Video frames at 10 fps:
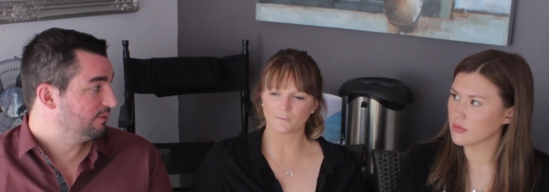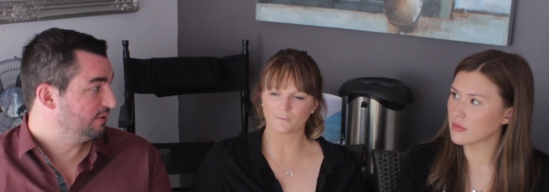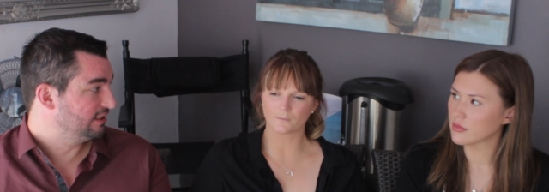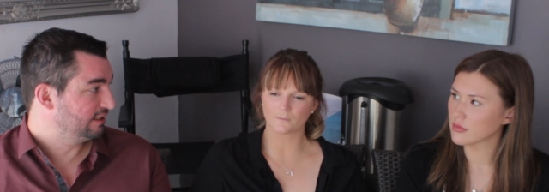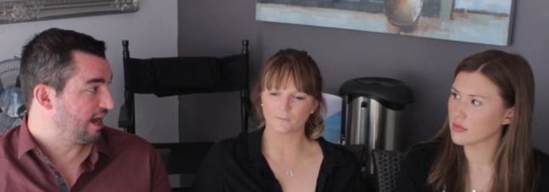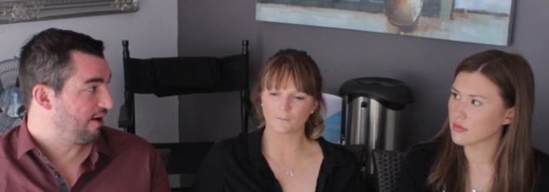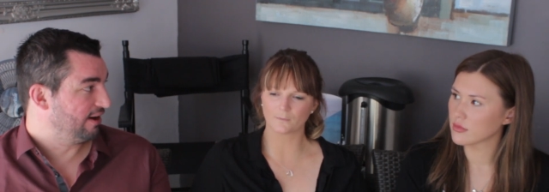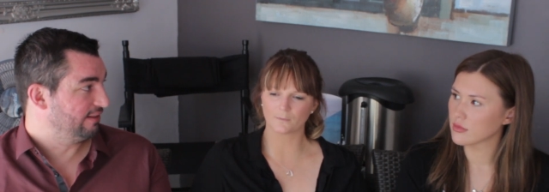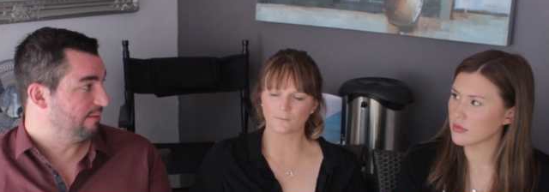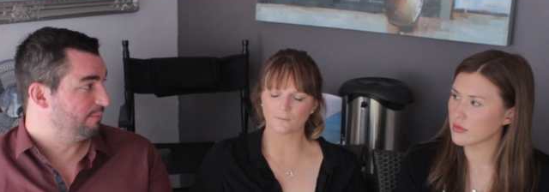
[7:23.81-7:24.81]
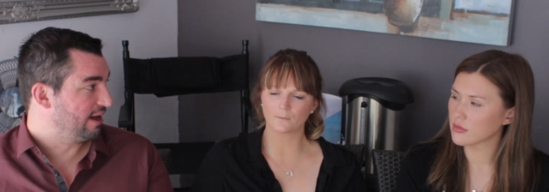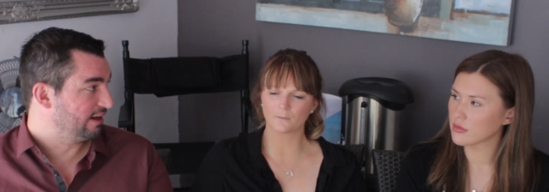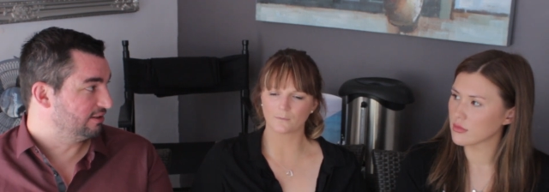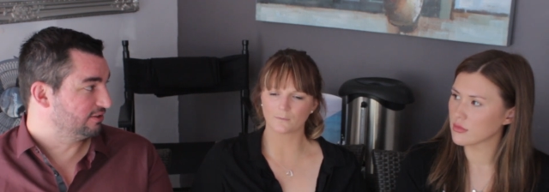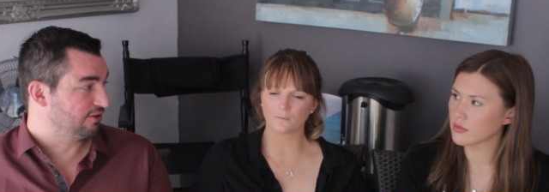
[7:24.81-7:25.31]
Speaker 1: And especially carrying that
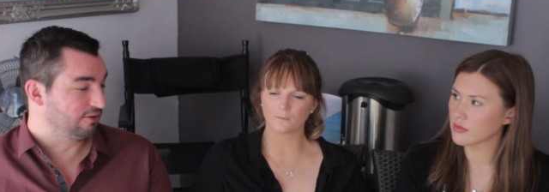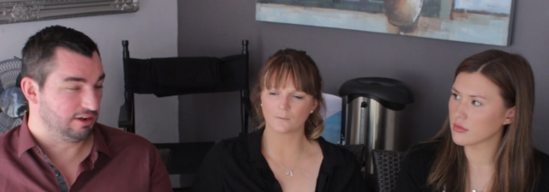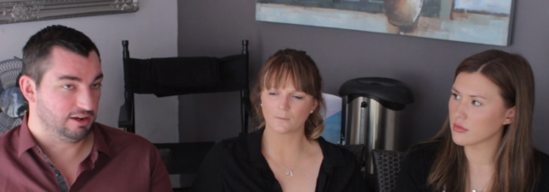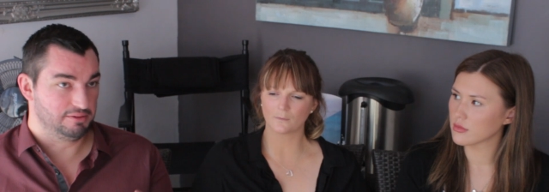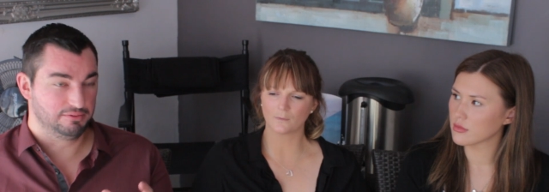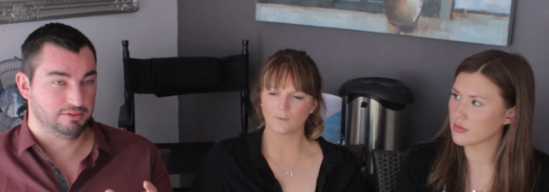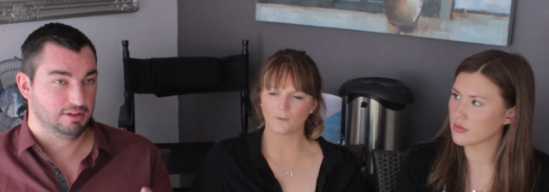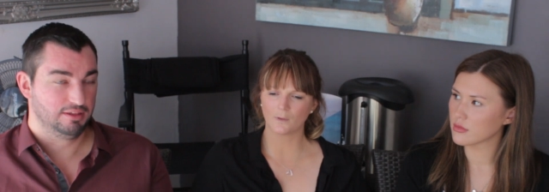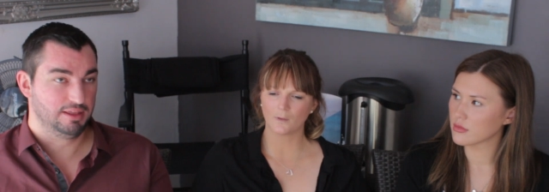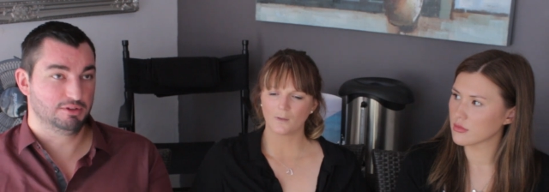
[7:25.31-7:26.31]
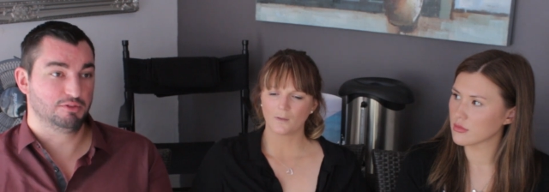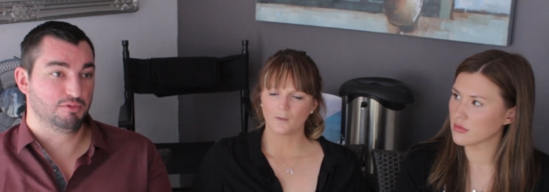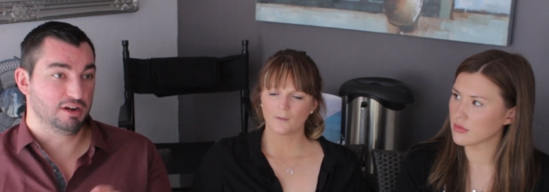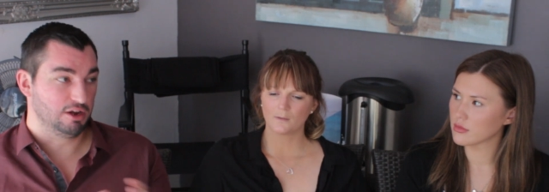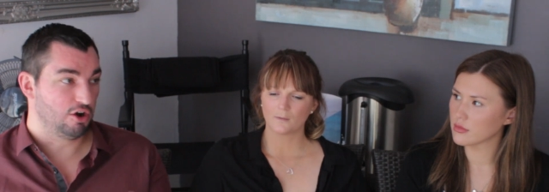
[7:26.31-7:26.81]
baggage historically of there was a
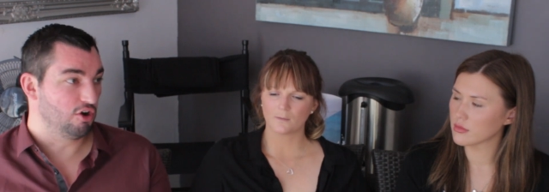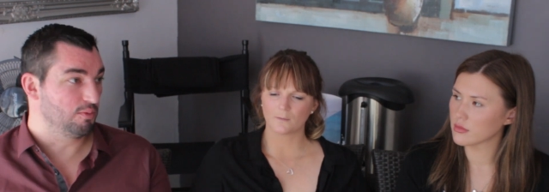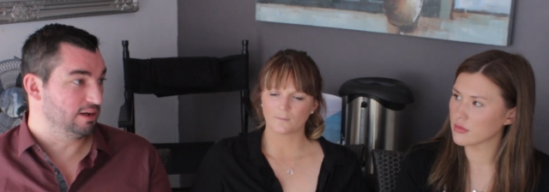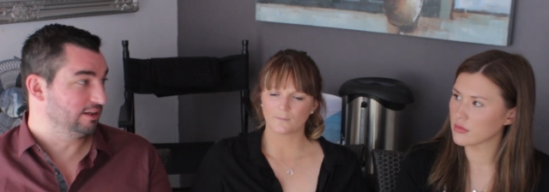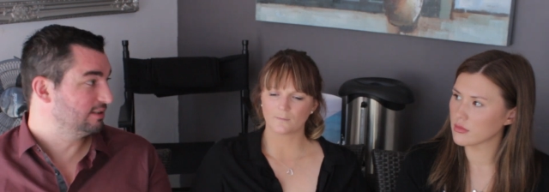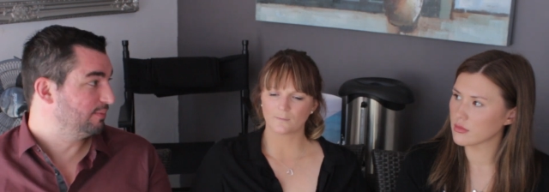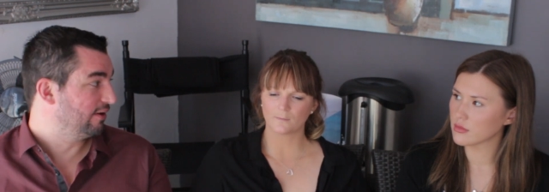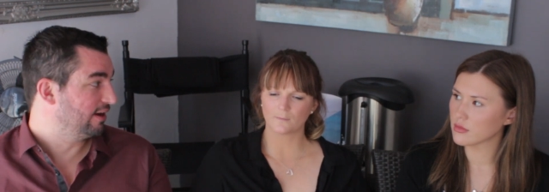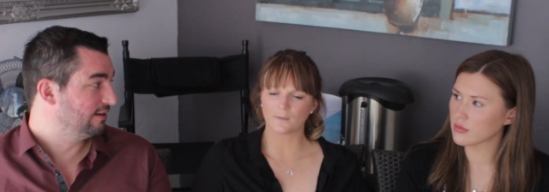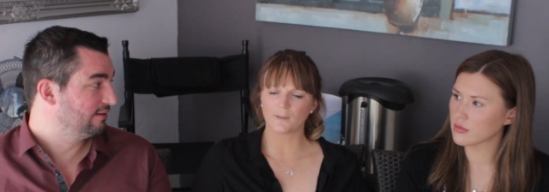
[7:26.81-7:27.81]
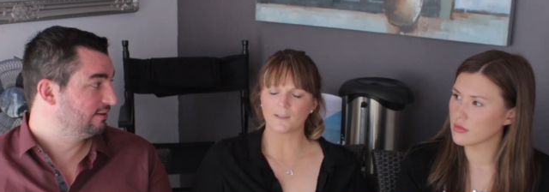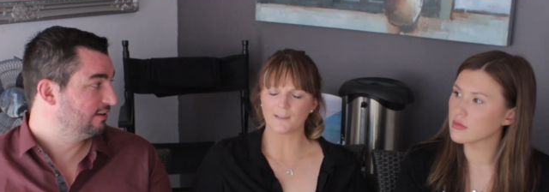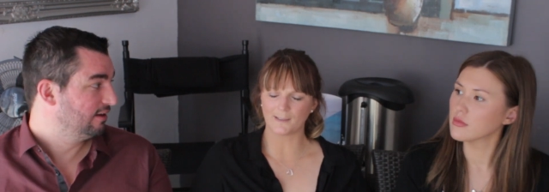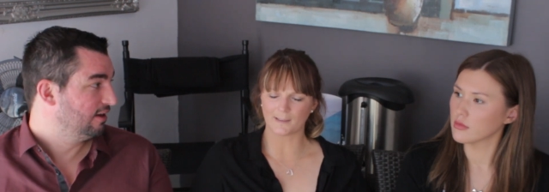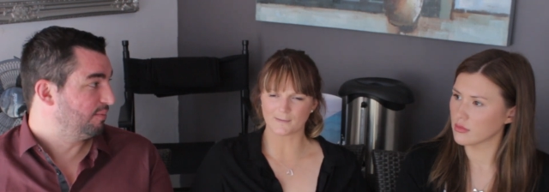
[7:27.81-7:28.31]
really horrible
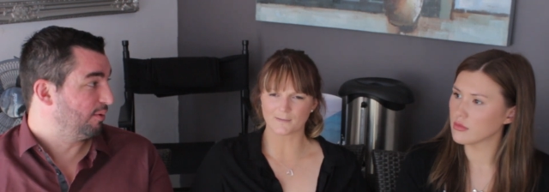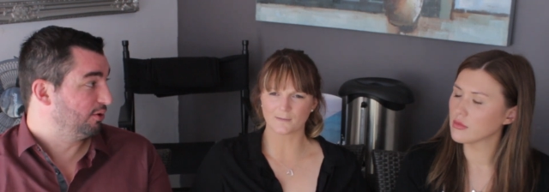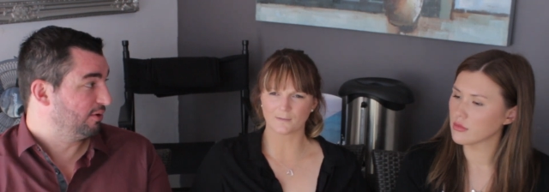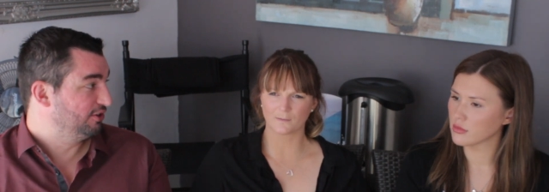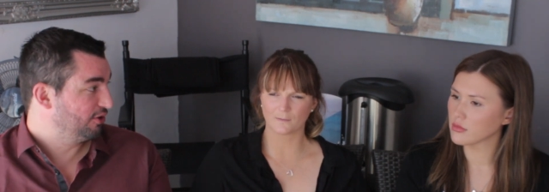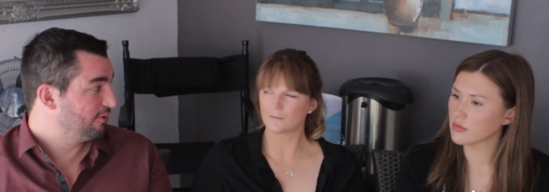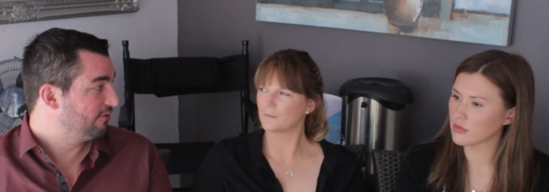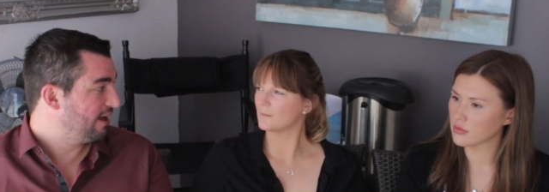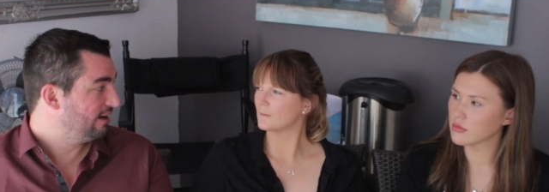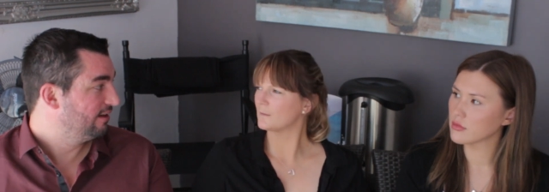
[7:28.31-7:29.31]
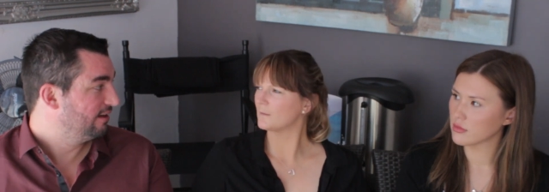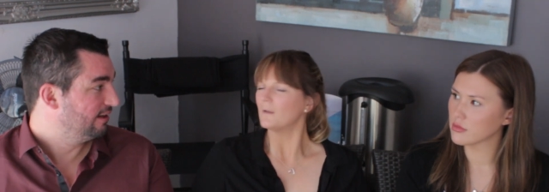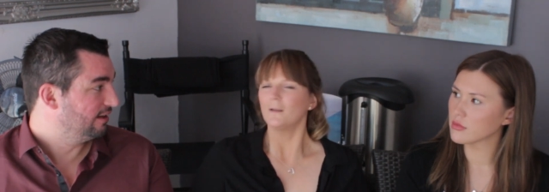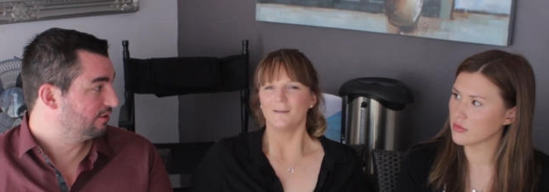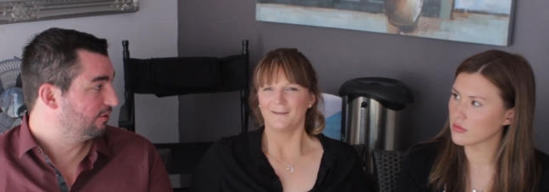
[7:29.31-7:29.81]
experience. Yes. But what do I do with that?
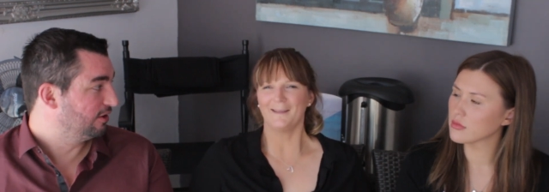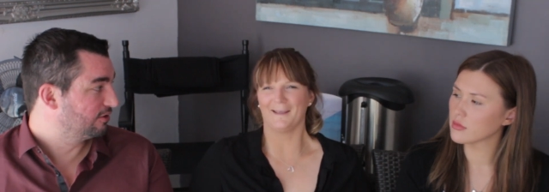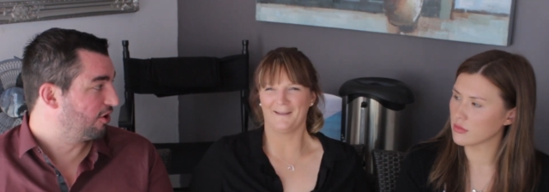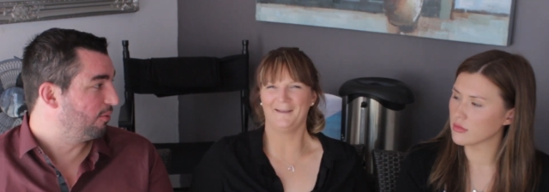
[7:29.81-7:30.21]
It's, yeah. it's